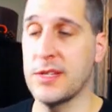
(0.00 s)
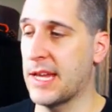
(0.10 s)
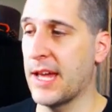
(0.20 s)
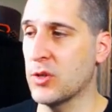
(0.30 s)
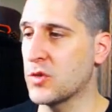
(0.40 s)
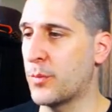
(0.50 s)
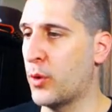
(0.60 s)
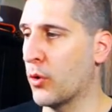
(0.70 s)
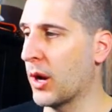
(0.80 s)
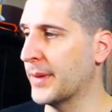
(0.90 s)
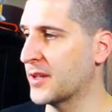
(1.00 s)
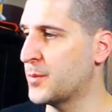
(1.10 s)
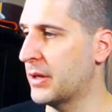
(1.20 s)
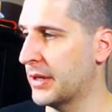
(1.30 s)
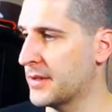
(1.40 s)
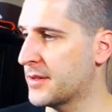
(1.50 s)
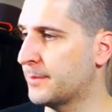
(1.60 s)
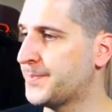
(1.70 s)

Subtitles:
again, just for programming experience.